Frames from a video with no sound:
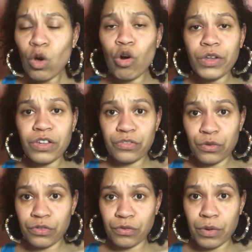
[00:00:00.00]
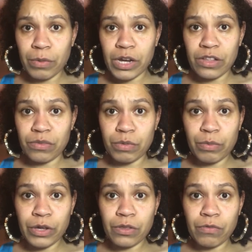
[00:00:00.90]
Oh, and this also reminds me,
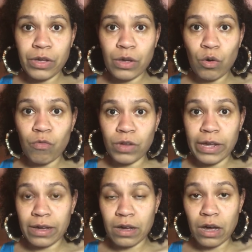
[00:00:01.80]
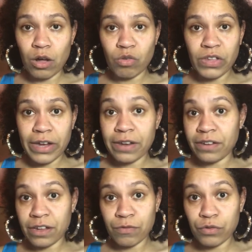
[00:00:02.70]
by the way, of like how the
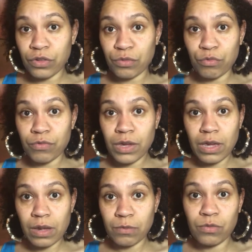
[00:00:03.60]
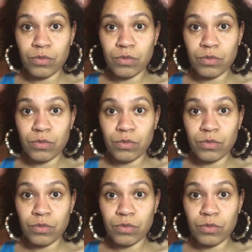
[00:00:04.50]
idea for this movie came to